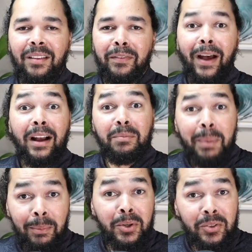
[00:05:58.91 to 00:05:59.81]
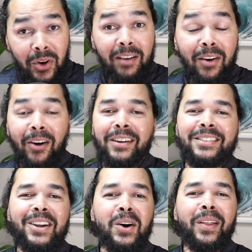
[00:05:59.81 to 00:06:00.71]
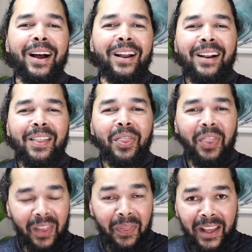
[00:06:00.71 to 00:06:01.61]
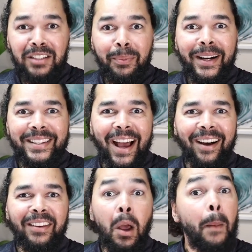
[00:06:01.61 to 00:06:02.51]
In fact, people who drive Harleys know that the things break down.